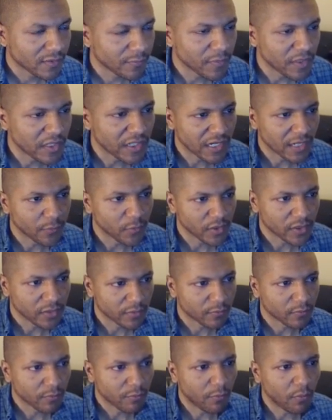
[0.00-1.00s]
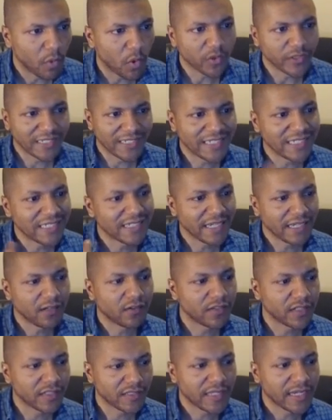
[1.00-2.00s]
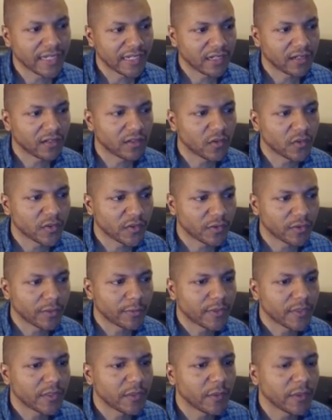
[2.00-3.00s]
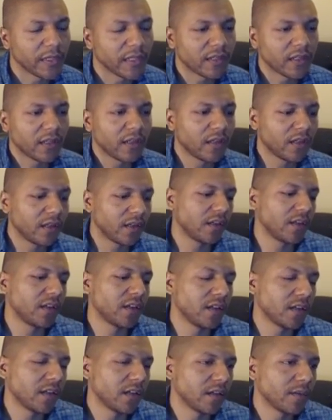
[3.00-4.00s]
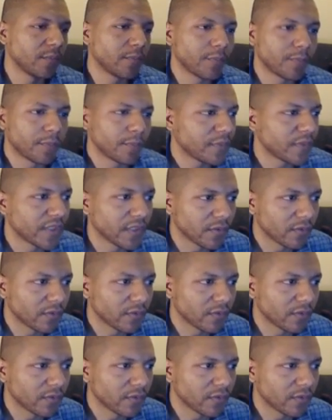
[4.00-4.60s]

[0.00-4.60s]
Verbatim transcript: becoming more detailed as I get closer up to it. Um, so